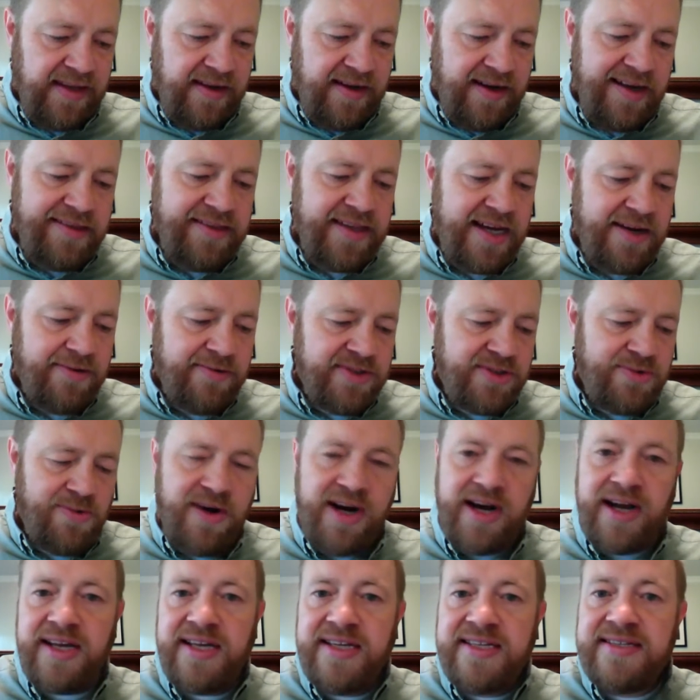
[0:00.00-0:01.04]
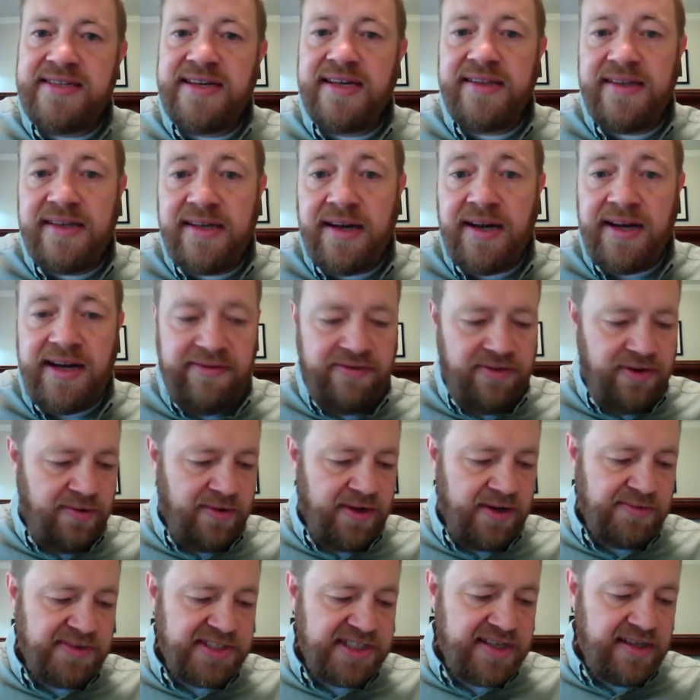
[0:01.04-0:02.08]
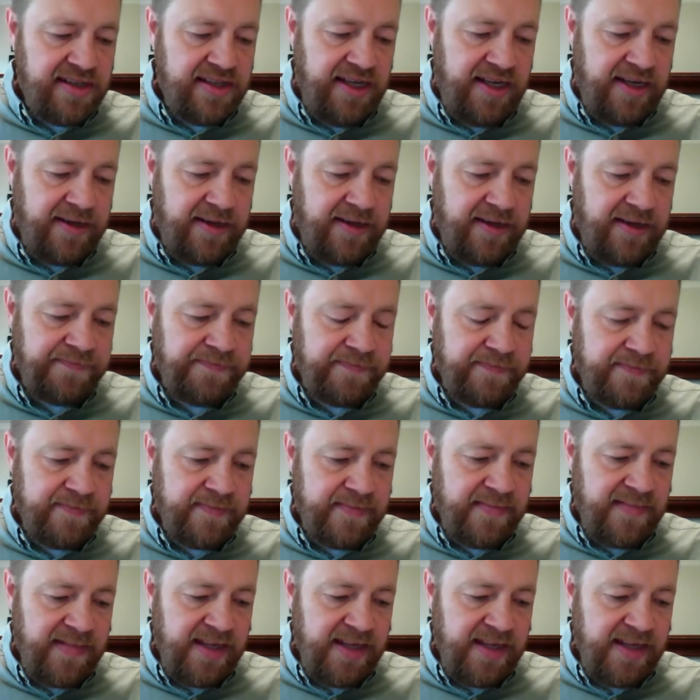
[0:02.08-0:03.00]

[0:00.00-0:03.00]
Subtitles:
and that was why he said that not everyone was clean.